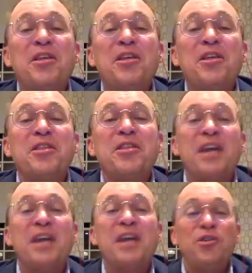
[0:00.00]
huge,
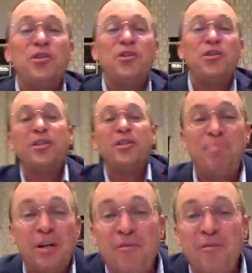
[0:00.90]
other than even bigger
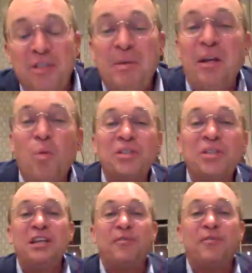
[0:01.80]
government spending, what's the
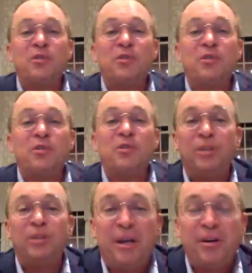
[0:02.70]
difference between build
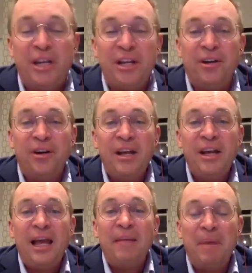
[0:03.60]
it better here
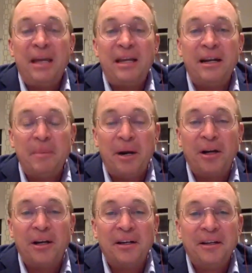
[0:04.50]
and make it in America?